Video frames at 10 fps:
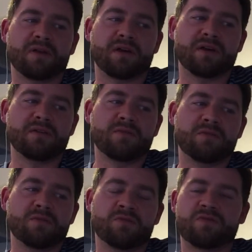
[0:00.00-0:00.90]
like,
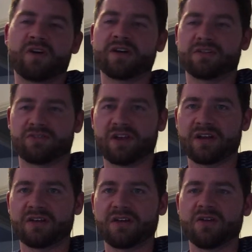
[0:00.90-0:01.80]
will find our
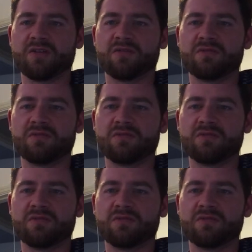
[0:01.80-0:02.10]
channel and go,